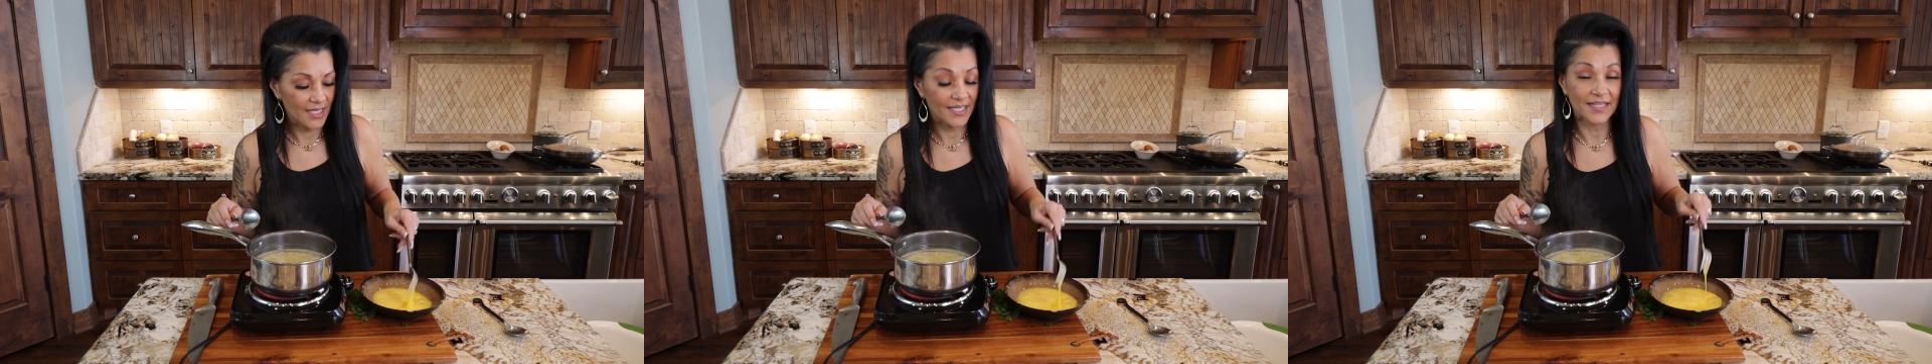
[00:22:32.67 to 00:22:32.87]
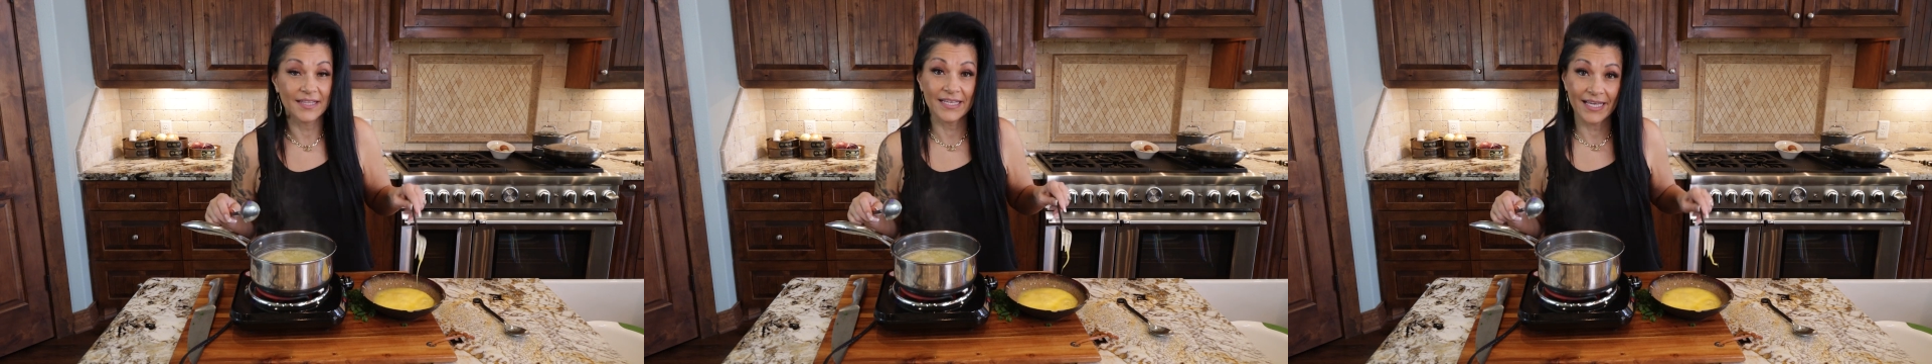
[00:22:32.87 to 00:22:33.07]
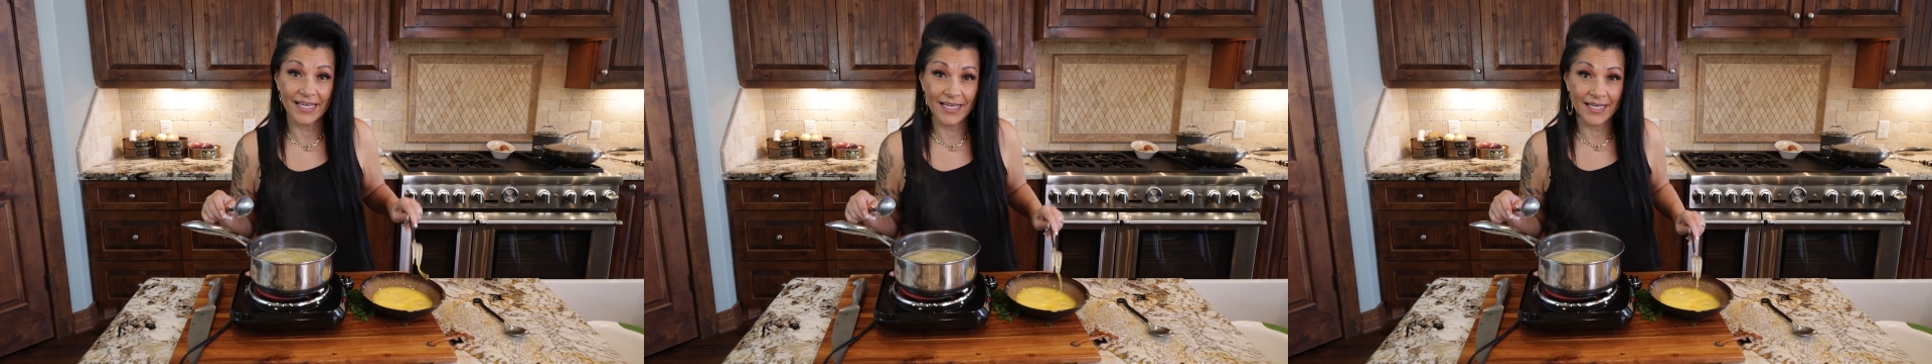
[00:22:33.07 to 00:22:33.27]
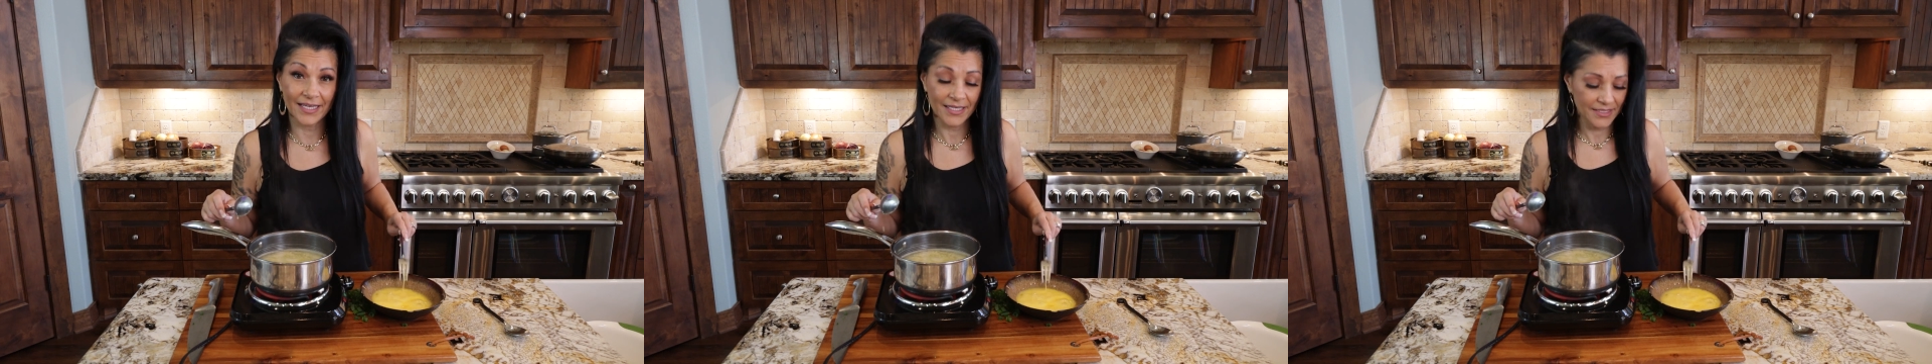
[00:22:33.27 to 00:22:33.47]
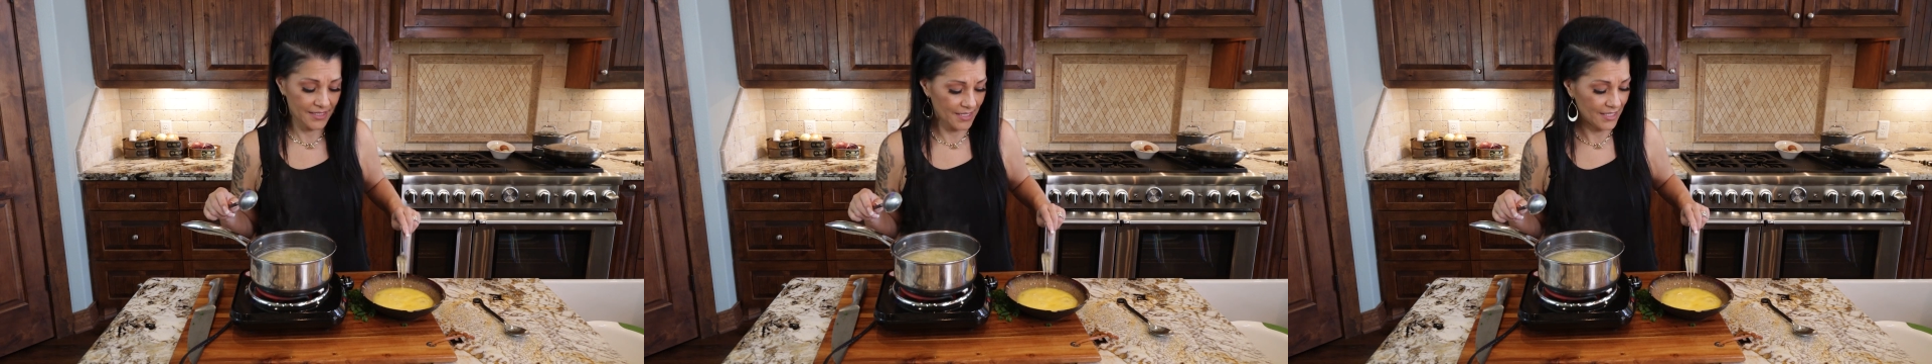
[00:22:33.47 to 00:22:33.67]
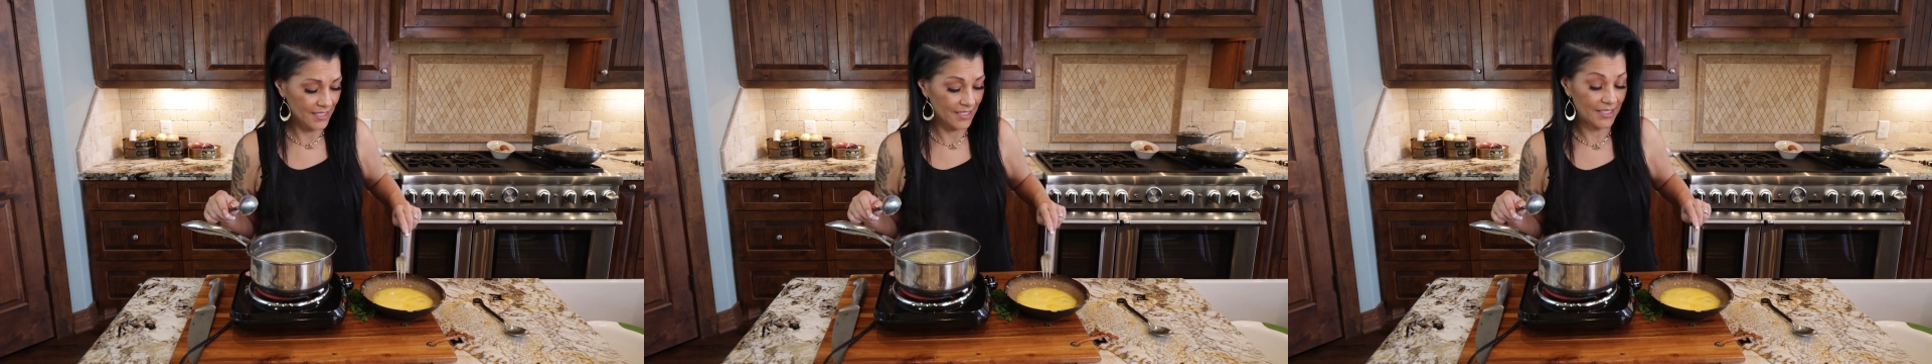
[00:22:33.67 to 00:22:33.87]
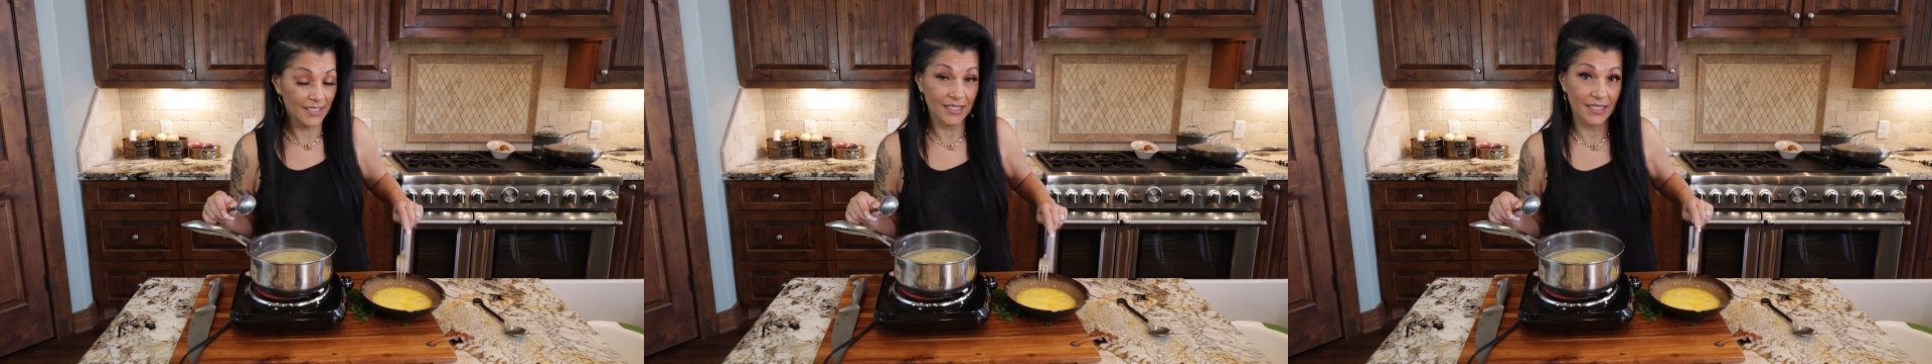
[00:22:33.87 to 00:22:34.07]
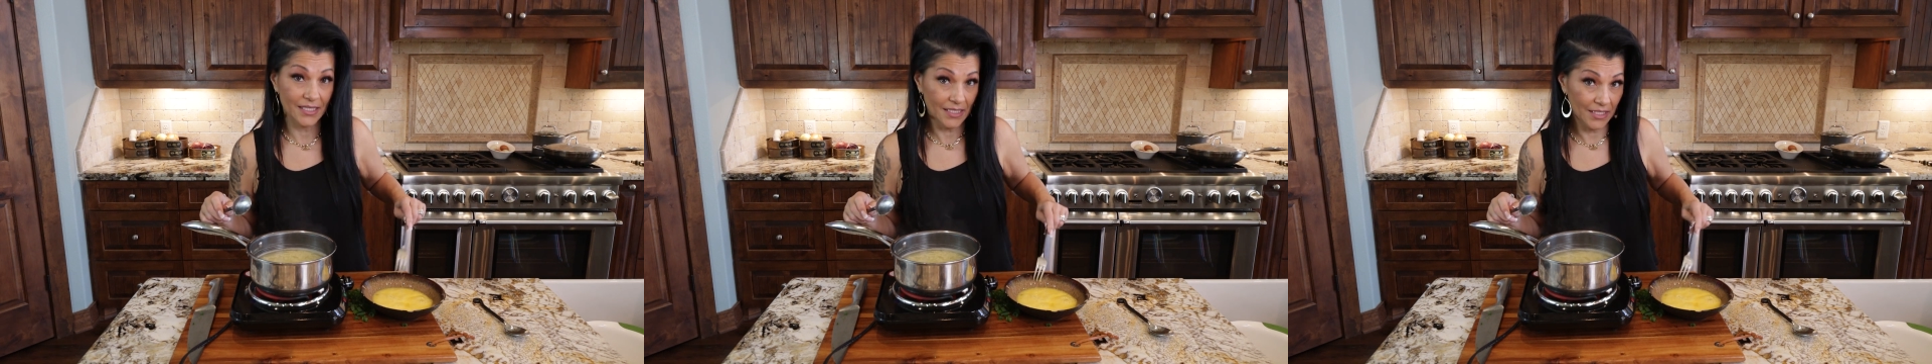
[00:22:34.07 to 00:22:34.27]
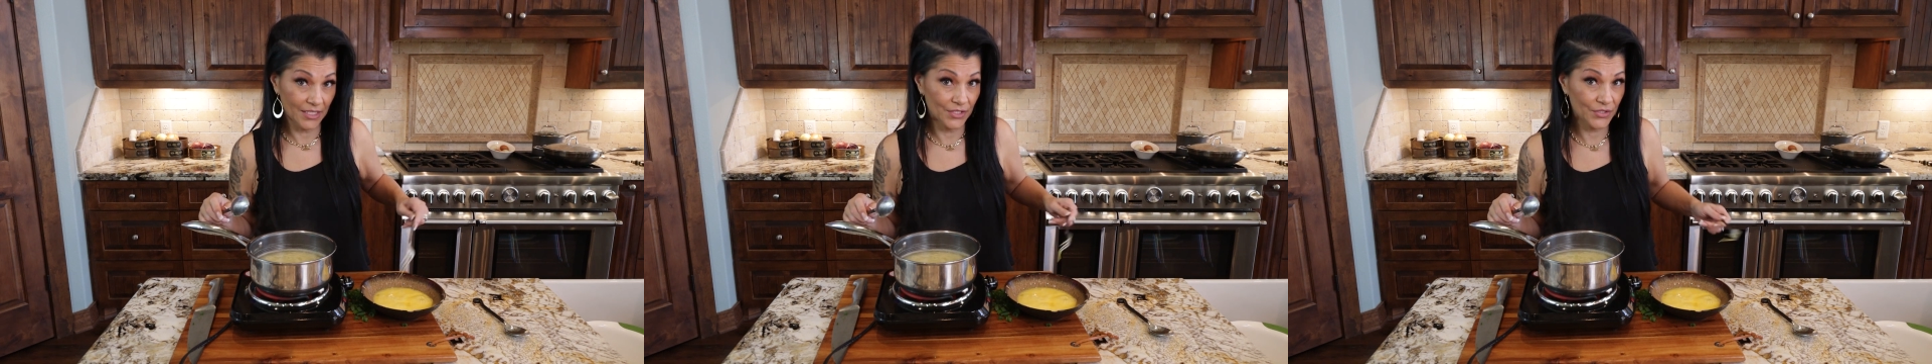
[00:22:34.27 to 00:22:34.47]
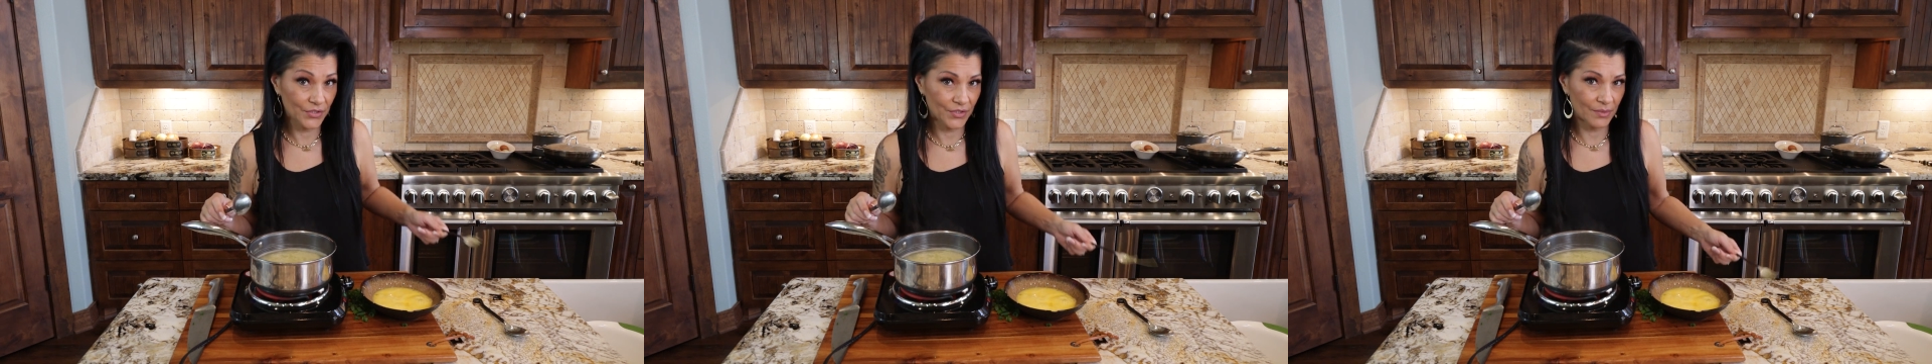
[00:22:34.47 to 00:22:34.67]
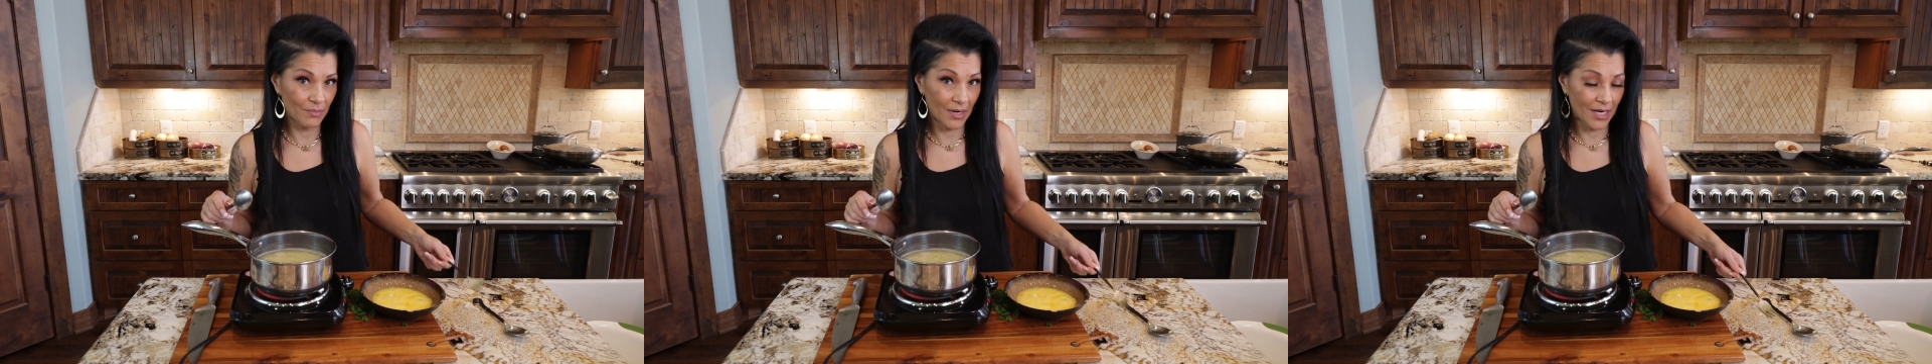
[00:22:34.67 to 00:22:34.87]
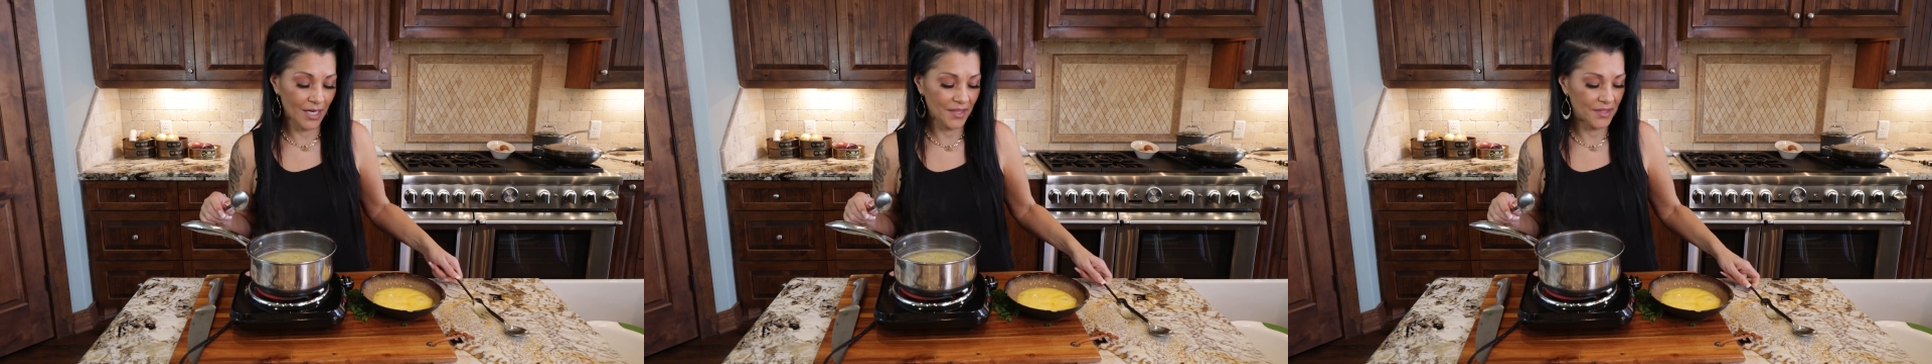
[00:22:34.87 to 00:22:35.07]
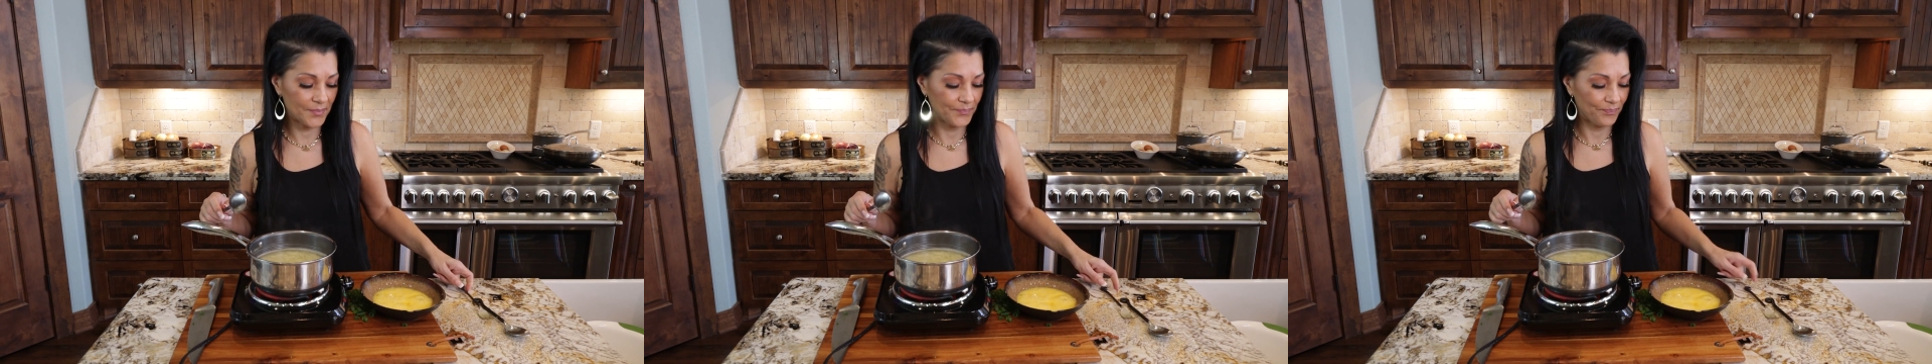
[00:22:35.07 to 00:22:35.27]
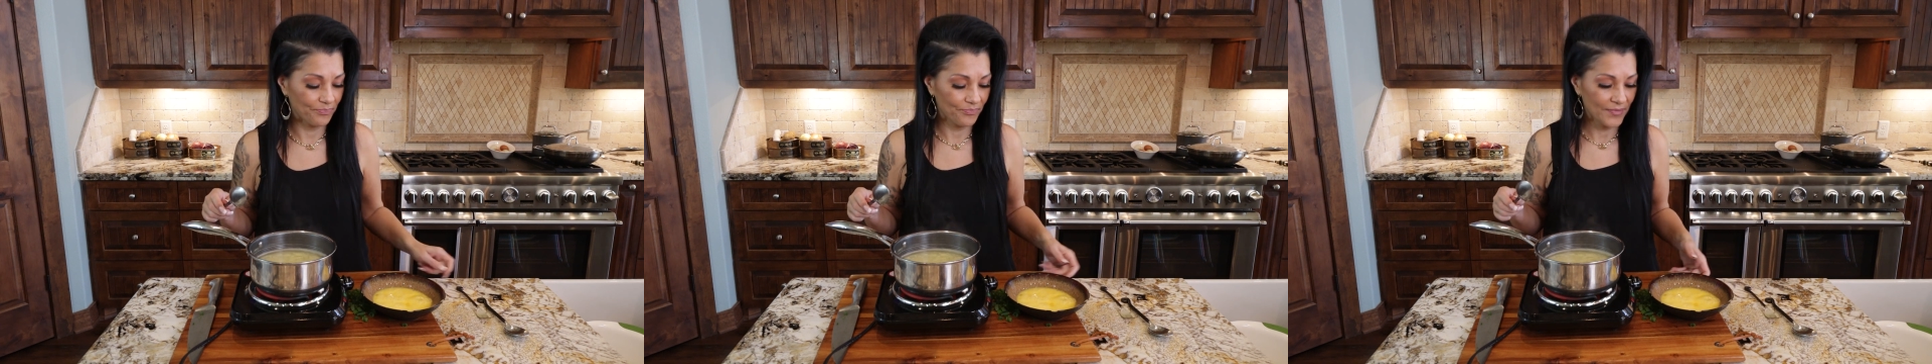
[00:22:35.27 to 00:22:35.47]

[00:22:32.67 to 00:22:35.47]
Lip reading: the eggs into the broth.